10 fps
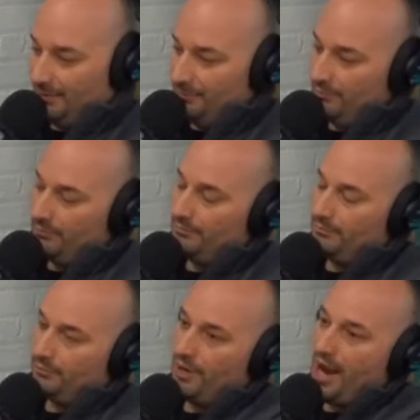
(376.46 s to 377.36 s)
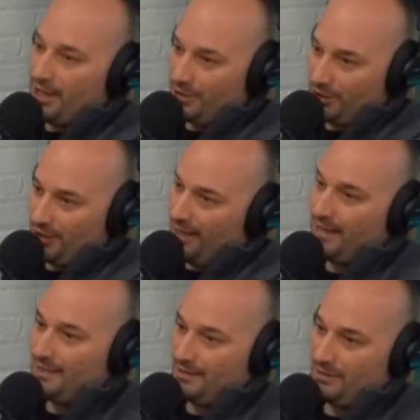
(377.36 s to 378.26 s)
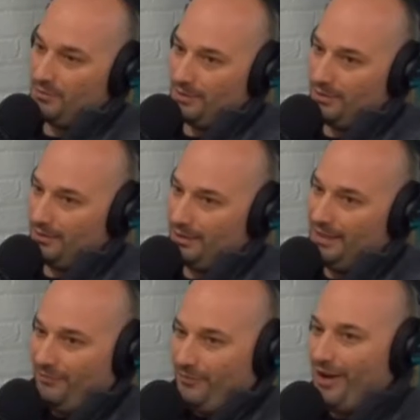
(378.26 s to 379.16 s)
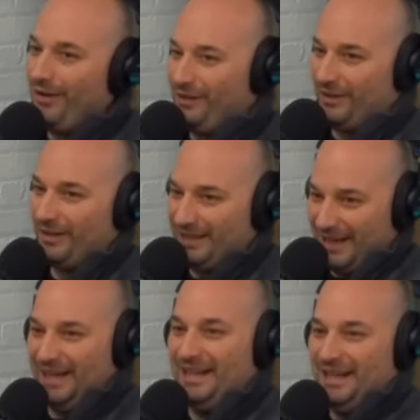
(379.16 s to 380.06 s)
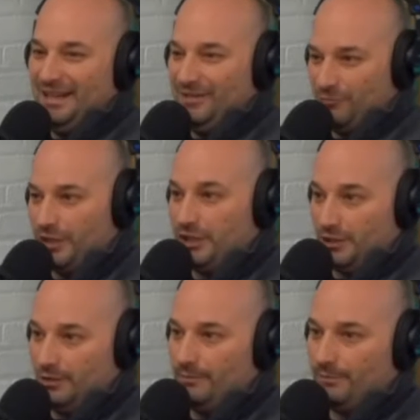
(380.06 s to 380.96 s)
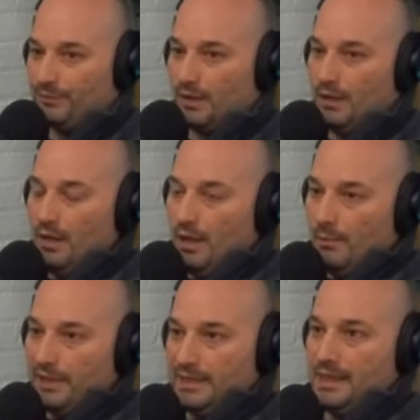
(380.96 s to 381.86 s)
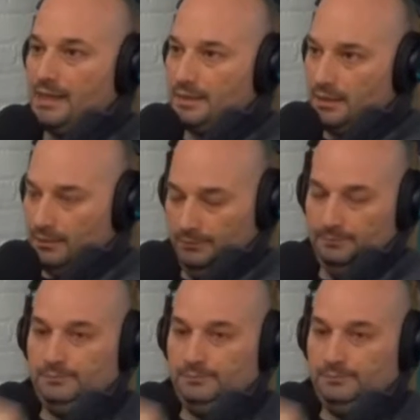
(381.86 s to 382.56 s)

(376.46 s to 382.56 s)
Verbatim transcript: uh, brash, I guess is the word. He's very very like rigid. But he says